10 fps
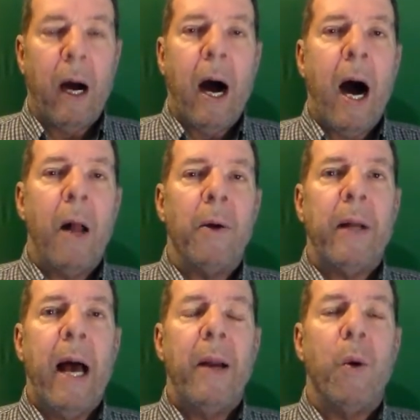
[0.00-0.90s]

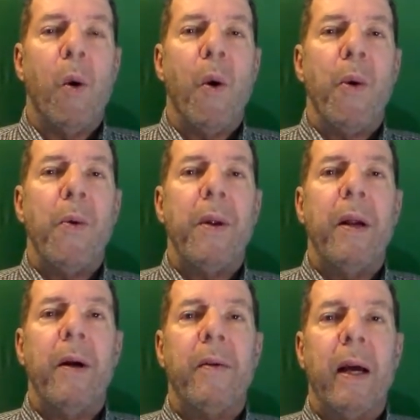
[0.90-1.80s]
hollered at and ordered.
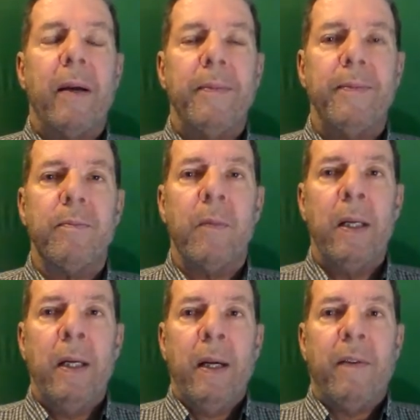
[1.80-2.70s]
You know, it's like,
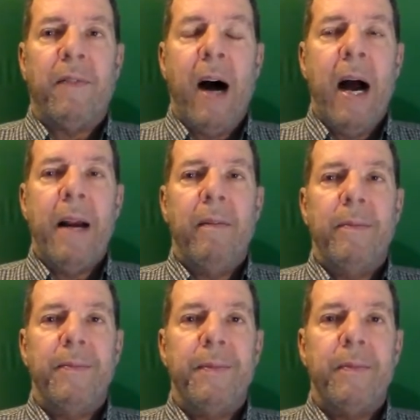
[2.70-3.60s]
find
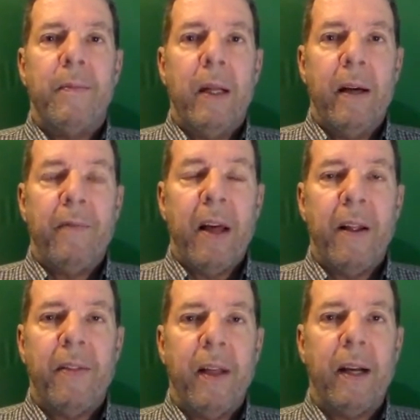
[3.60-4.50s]
them if
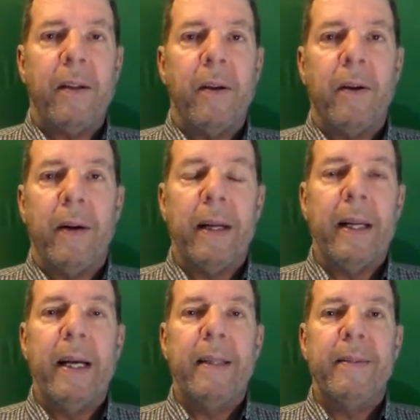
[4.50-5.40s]
they think you're going to
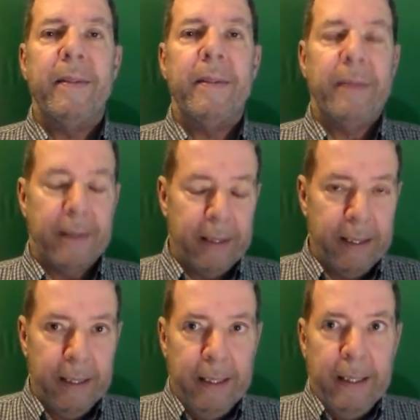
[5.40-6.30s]
live, and
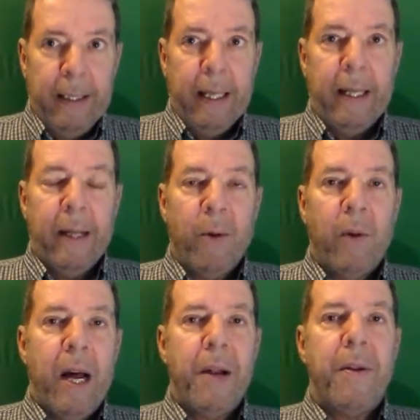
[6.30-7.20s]
then the
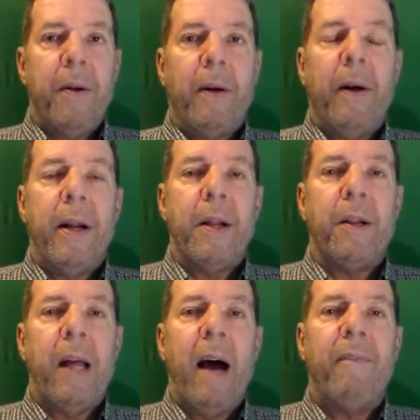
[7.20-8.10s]
rest you're going to
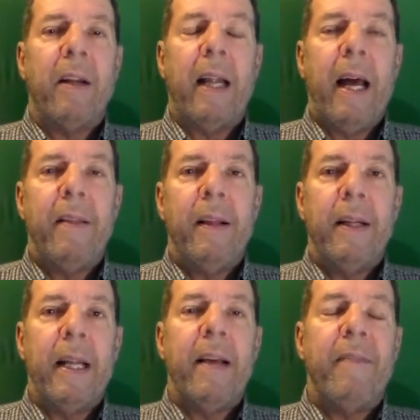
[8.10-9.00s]
just have to
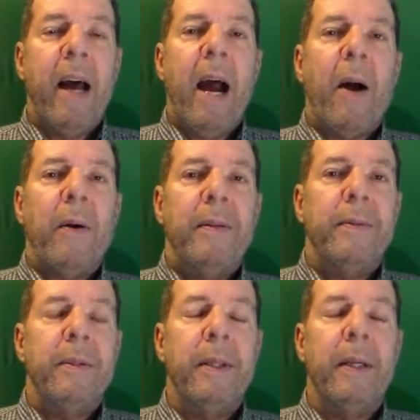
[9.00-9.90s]
leave there.
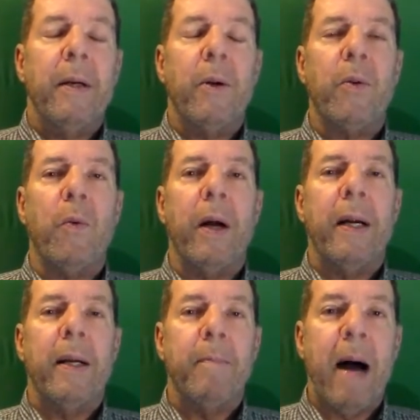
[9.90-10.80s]
You know, it's what
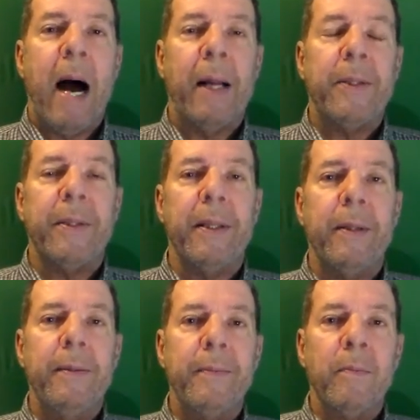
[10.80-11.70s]
it amounted
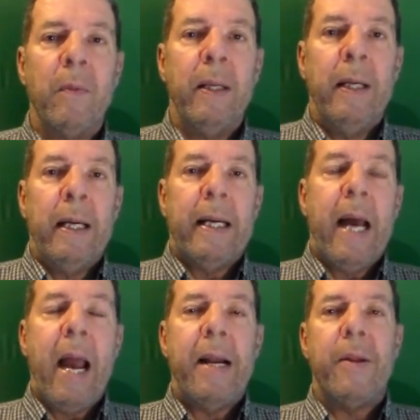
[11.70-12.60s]
to. He
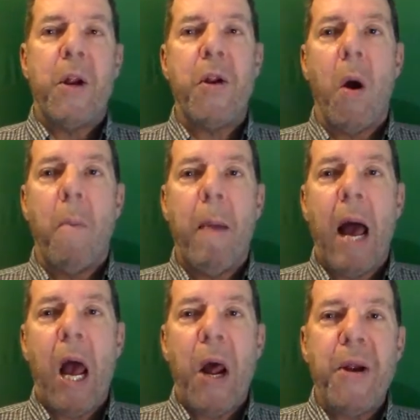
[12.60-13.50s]
hated the show
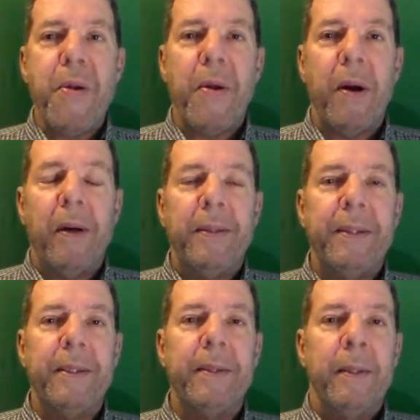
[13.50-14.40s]
MASH, you know.
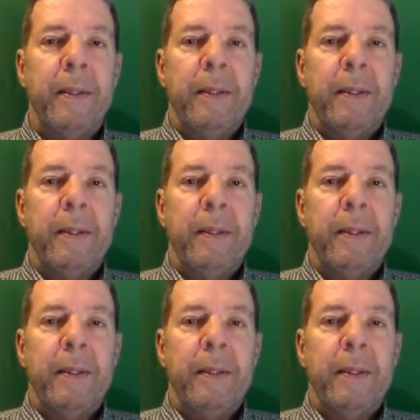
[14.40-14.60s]
He